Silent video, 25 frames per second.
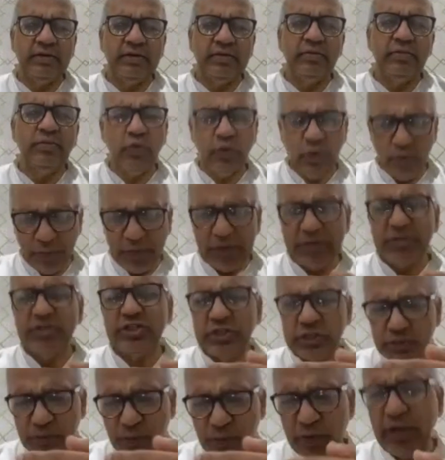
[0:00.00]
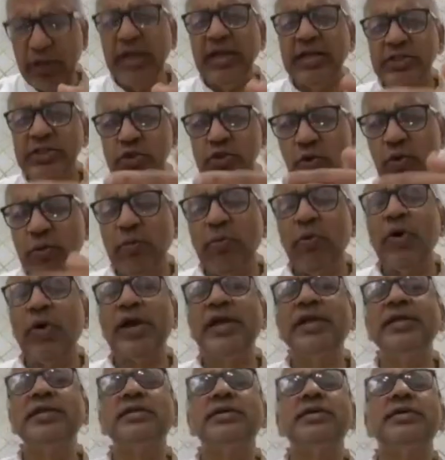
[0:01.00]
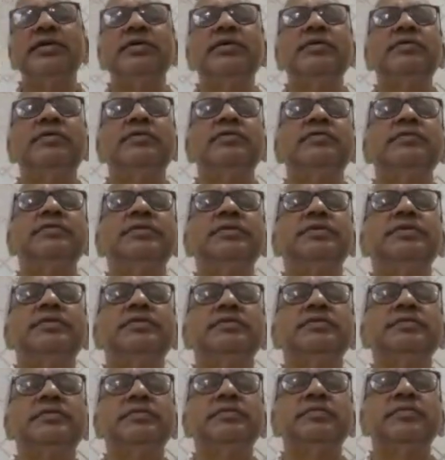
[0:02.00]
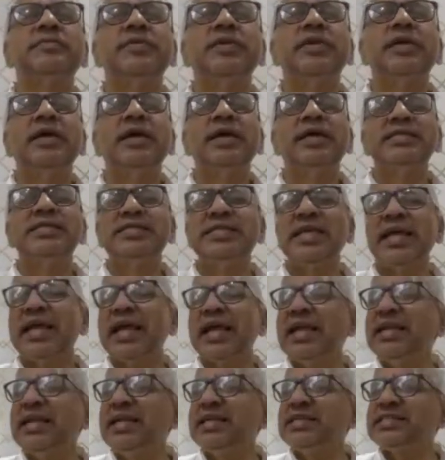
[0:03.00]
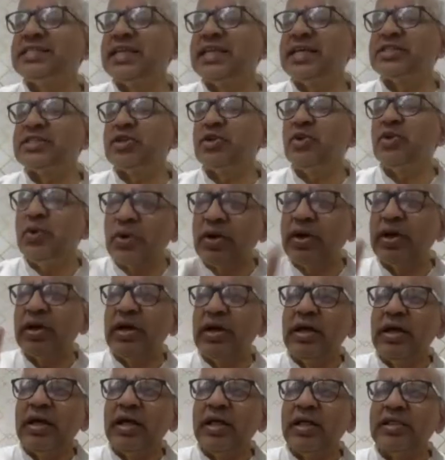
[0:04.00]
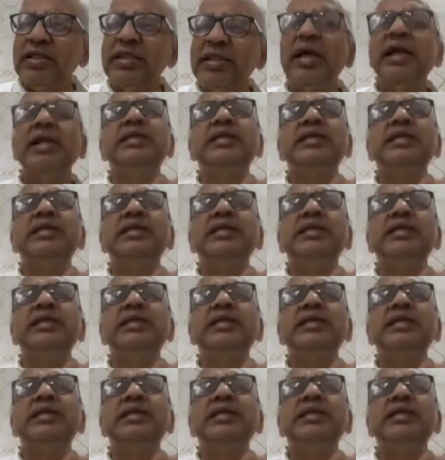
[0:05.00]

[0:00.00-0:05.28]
Purva Paksha is putting its own point. Second, it says, look, they're